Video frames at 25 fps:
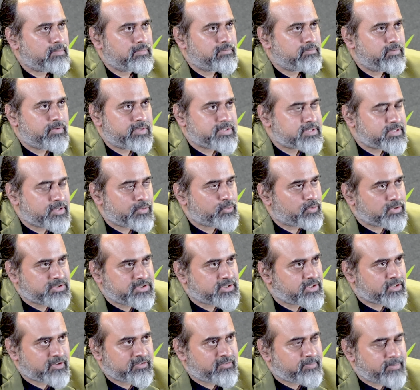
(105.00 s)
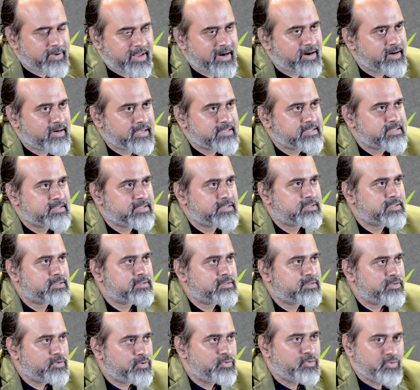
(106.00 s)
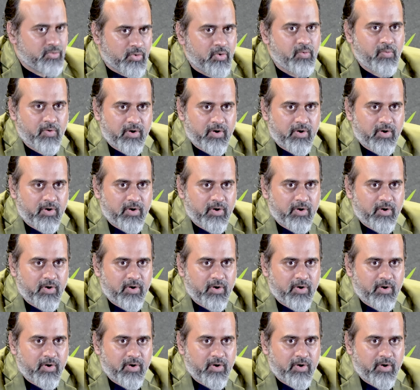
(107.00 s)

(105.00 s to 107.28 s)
where is the question of prioritization you know